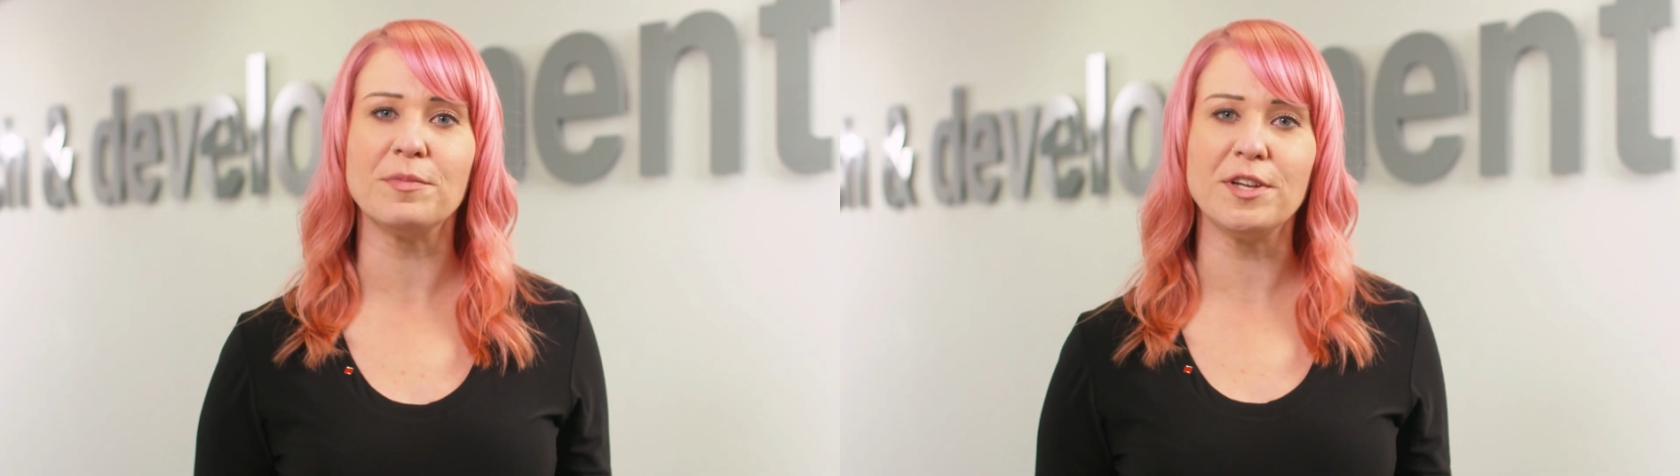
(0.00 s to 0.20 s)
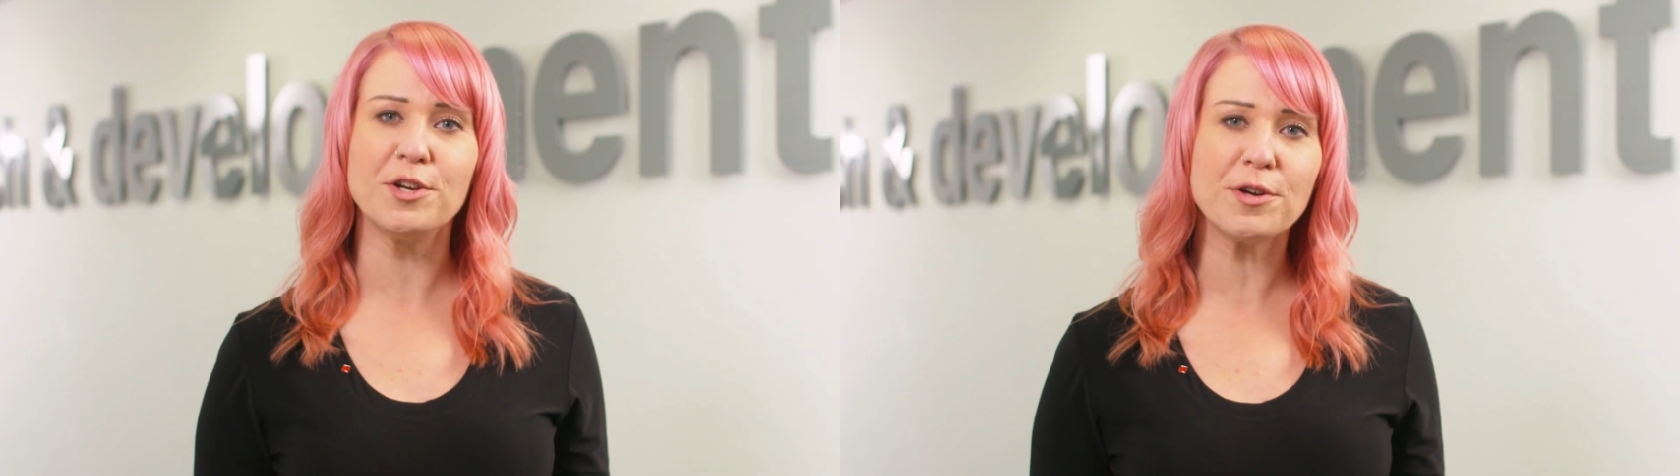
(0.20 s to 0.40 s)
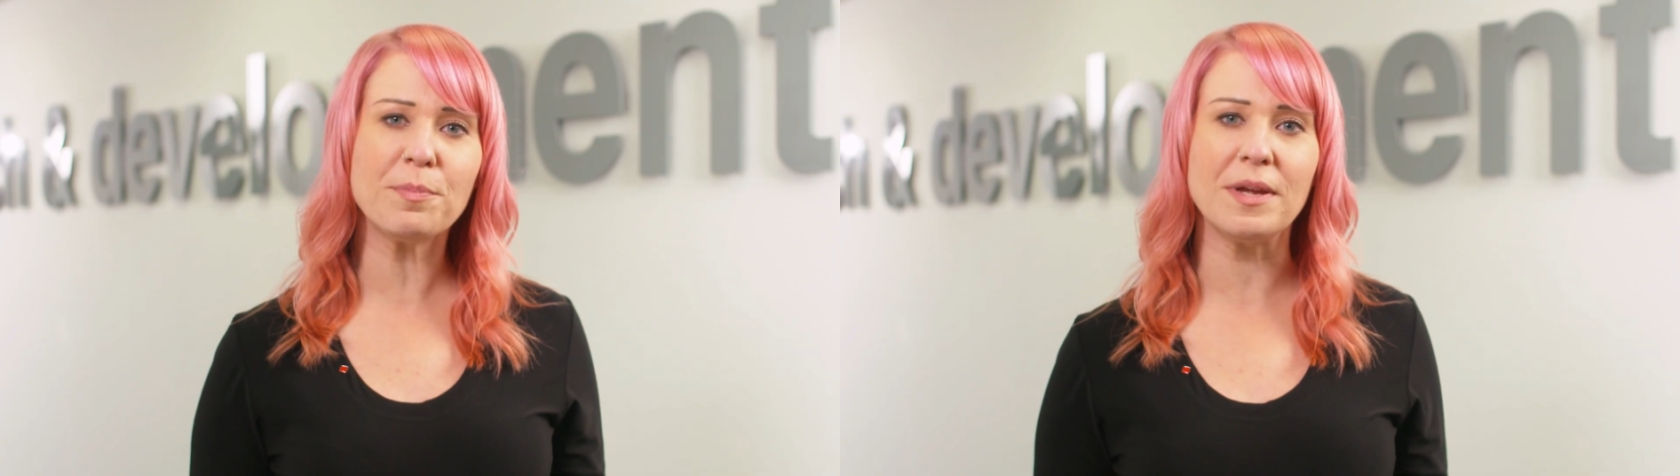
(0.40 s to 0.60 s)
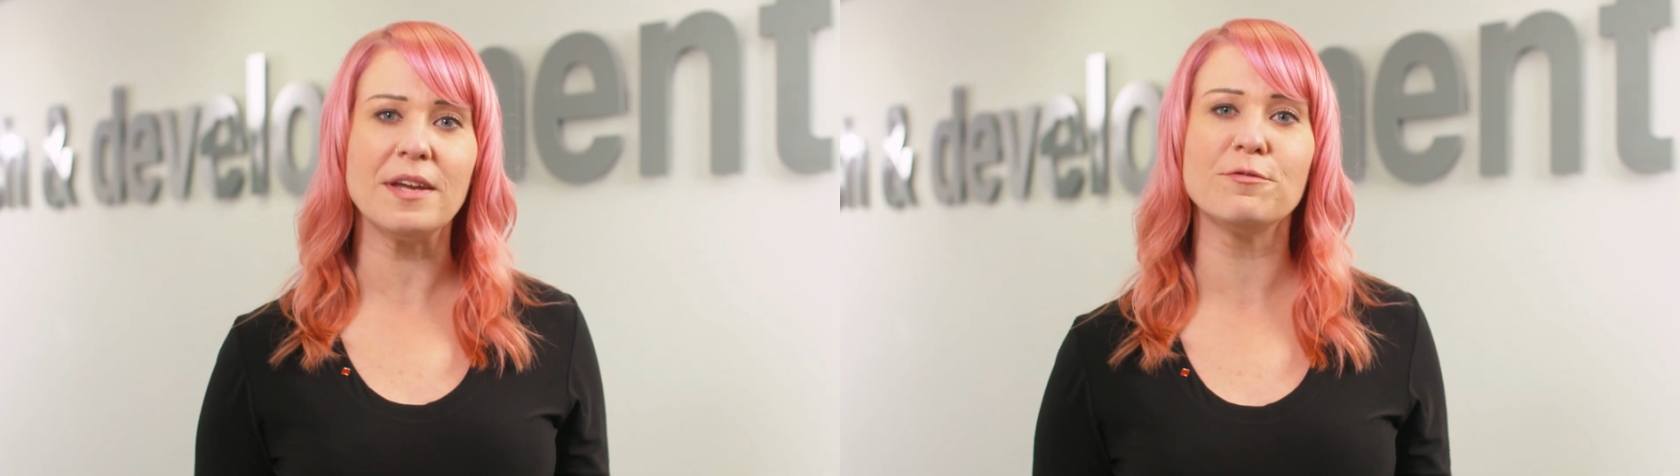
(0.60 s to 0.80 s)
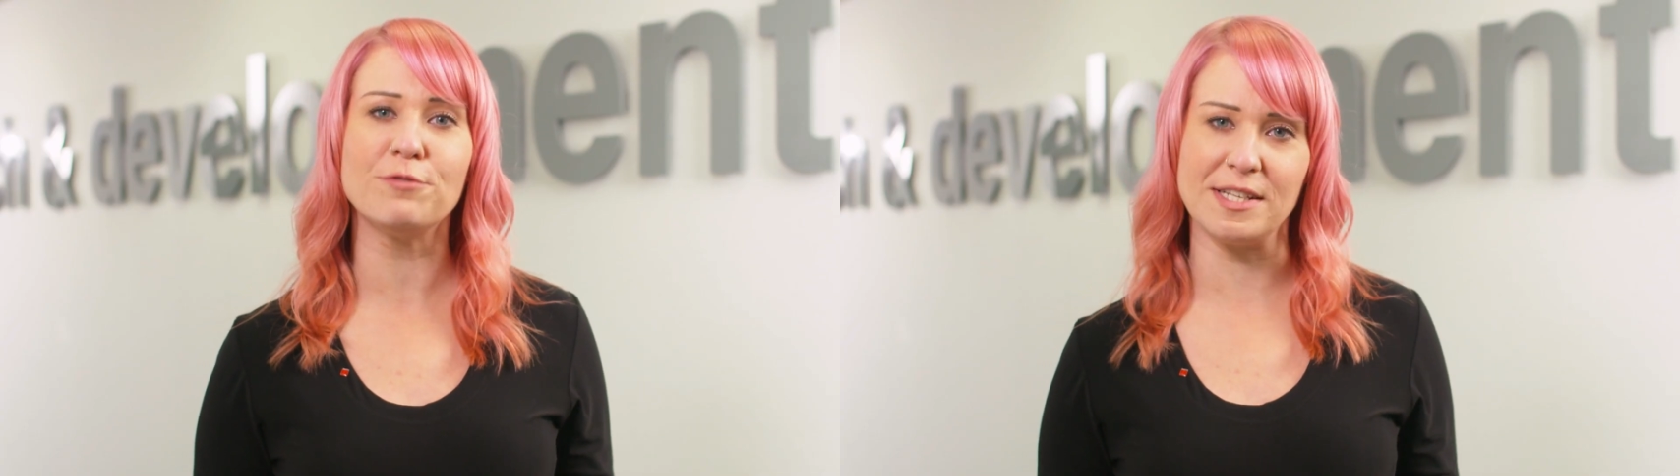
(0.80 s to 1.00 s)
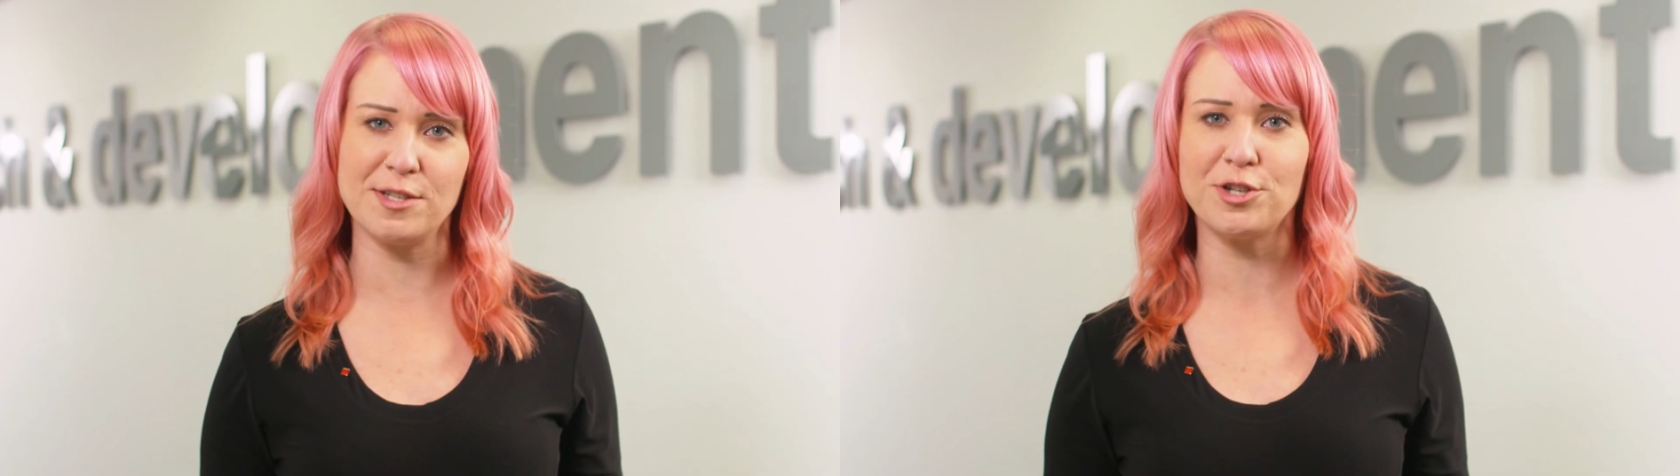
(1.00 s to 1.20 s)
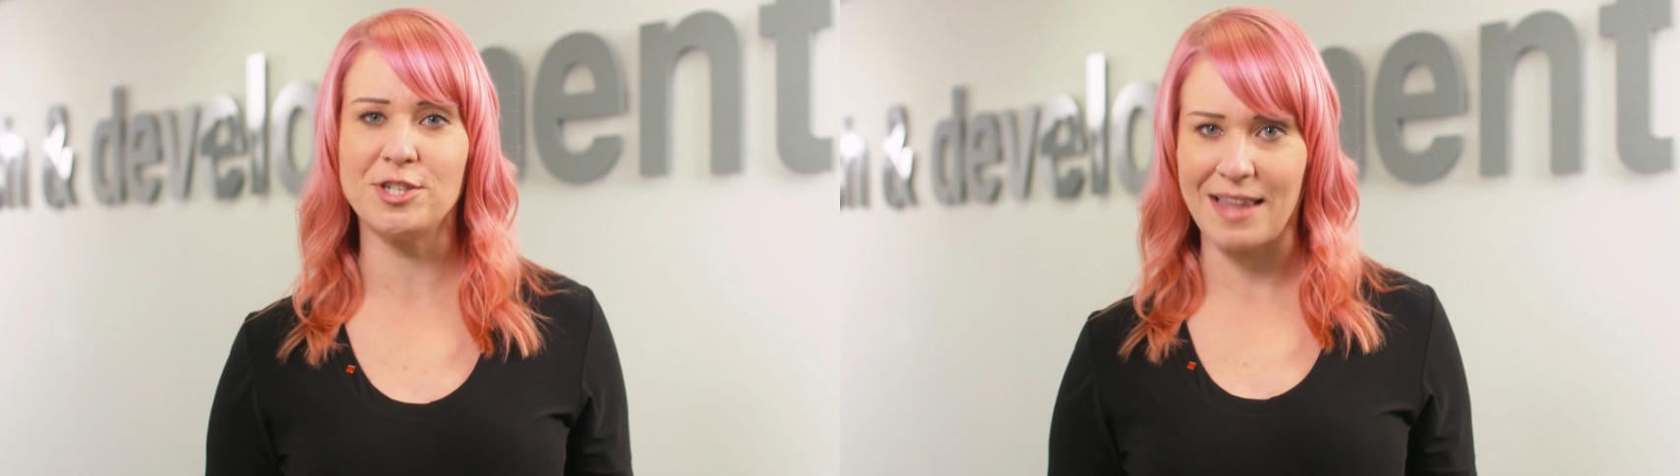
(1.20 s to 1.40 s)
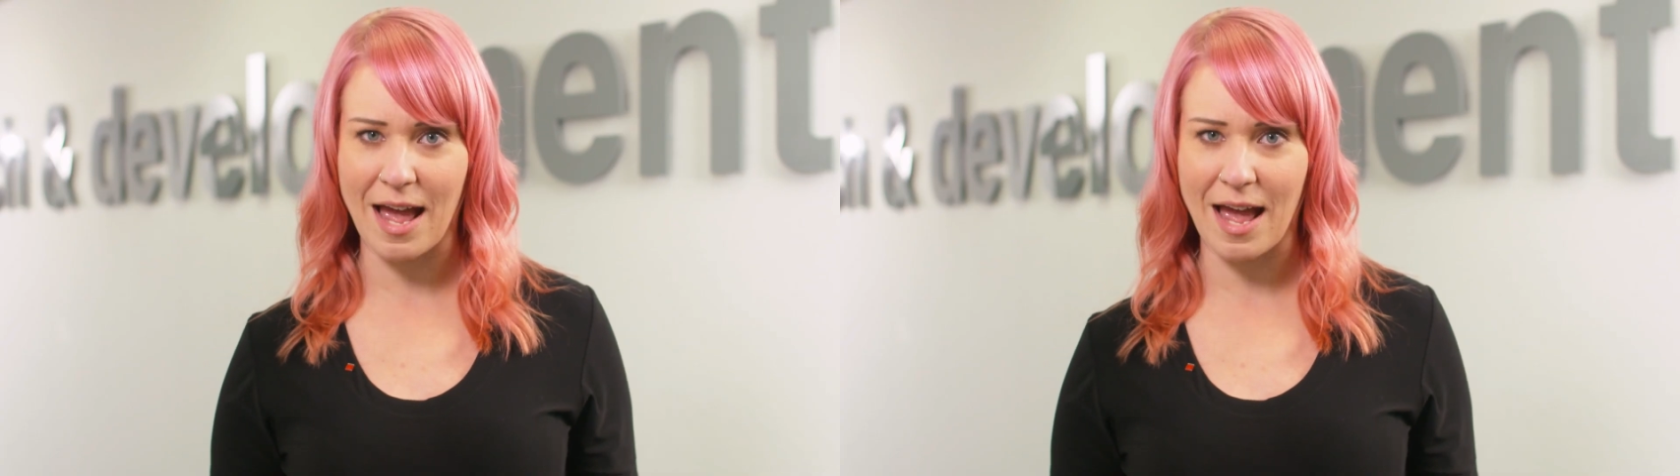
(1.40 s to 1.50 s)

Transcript: the European Research